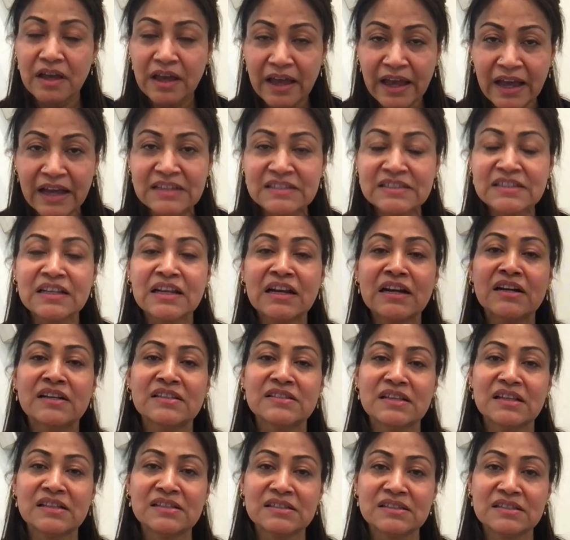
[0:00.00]
excellent
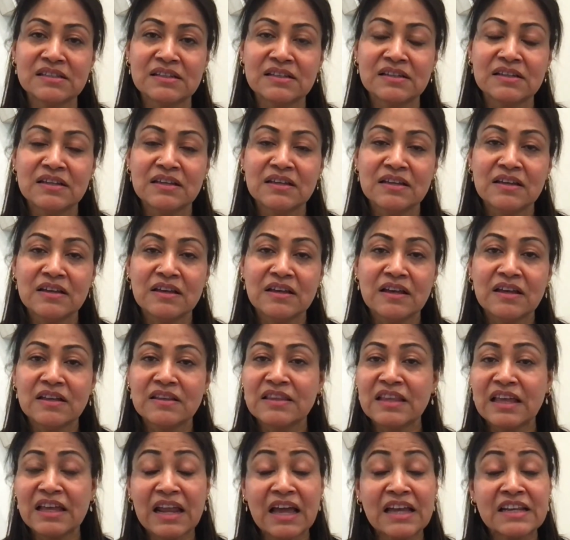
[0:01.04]
results
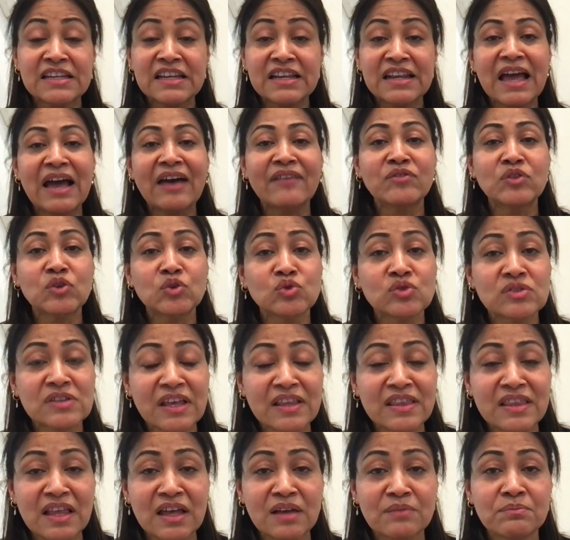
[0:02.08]
that I didn't have to
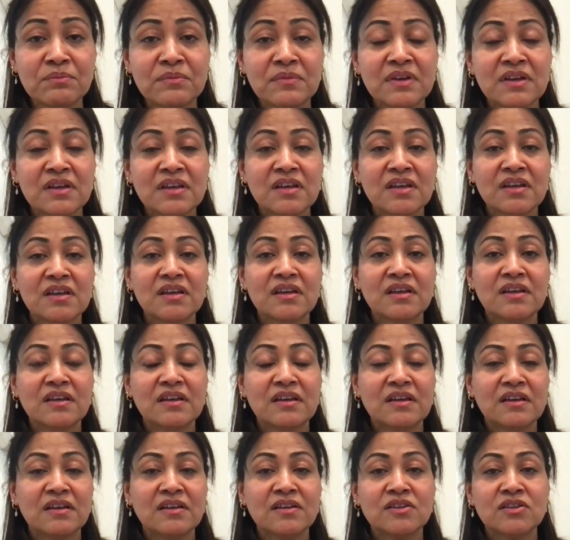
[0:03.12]
send them
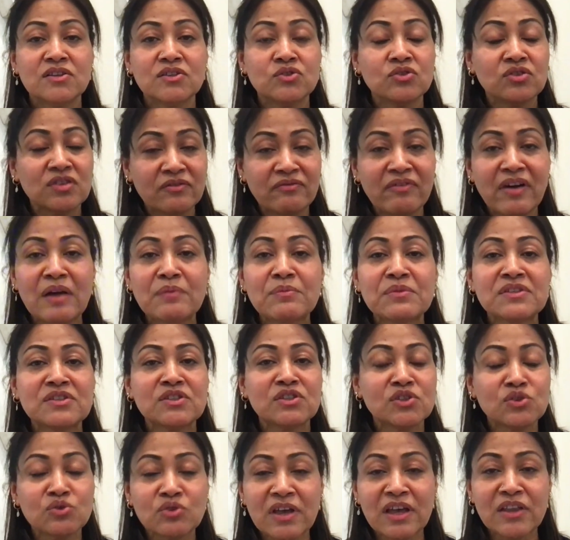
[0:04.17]
to the
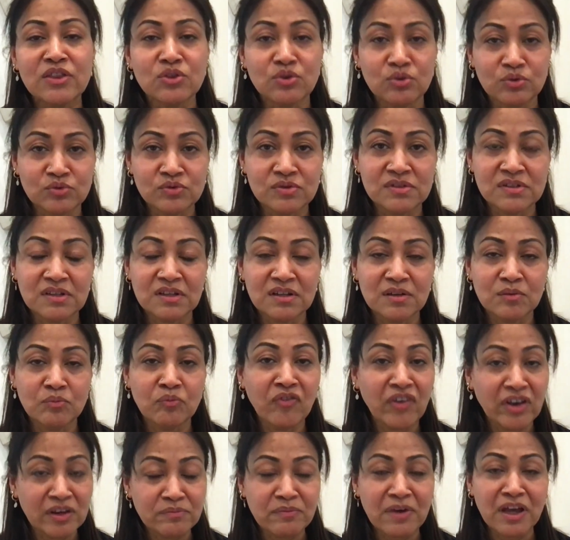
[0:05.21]
pharmacy to get those
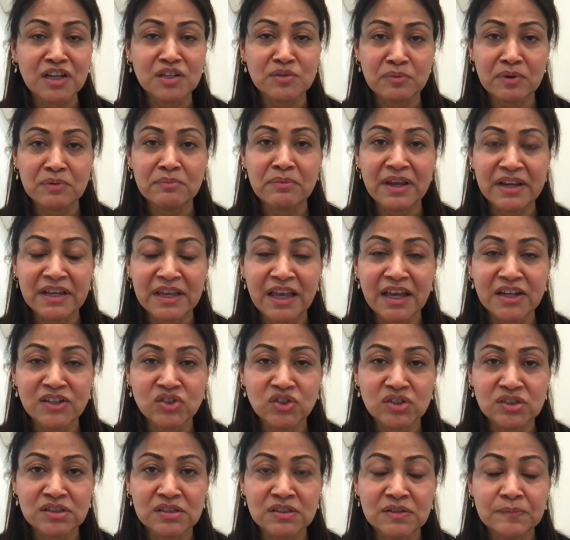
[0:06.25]
weight management
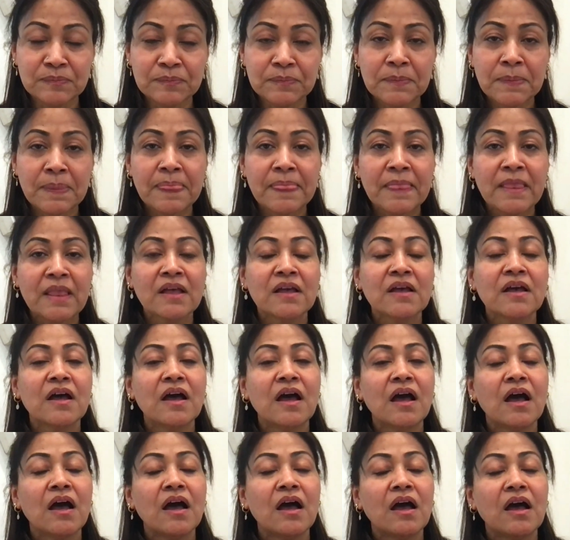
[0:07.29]
medications.
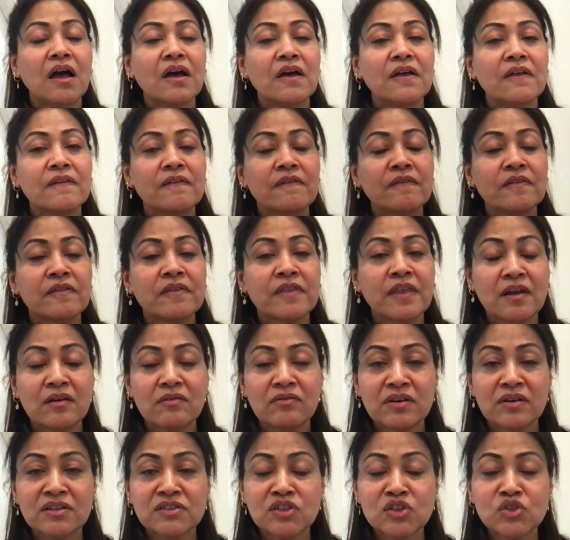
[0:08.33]
There
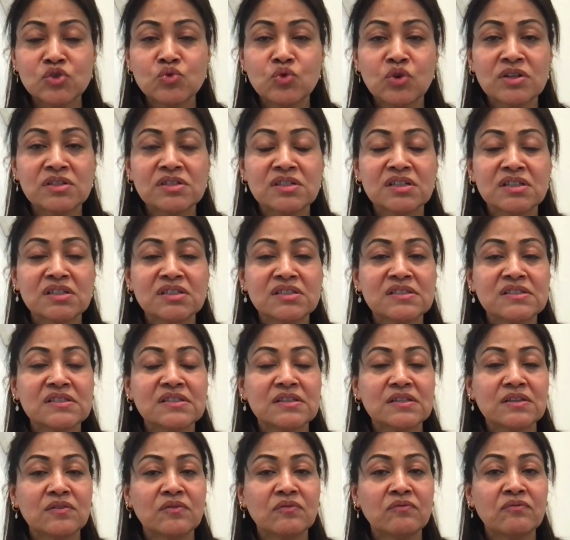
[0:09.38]
were
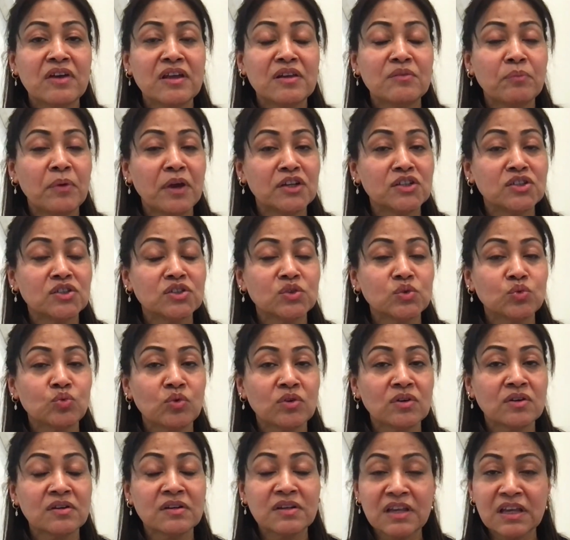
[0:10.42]
situations when patients
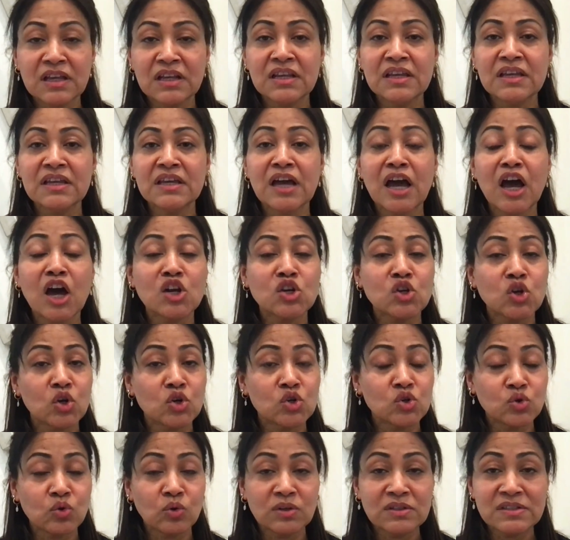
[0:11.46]
were really
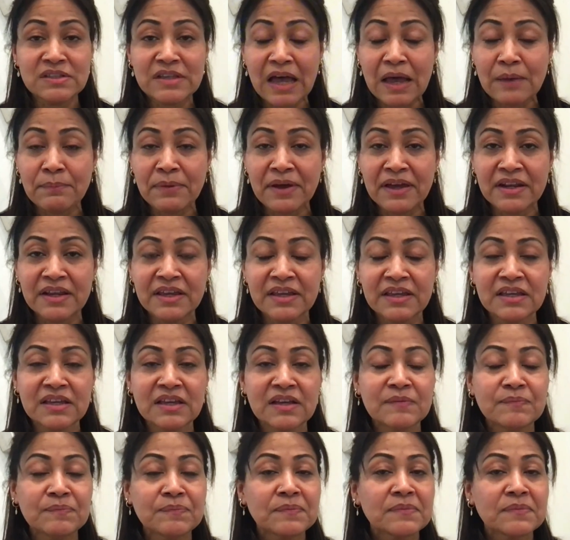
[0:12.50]
uncontrolled diabetic,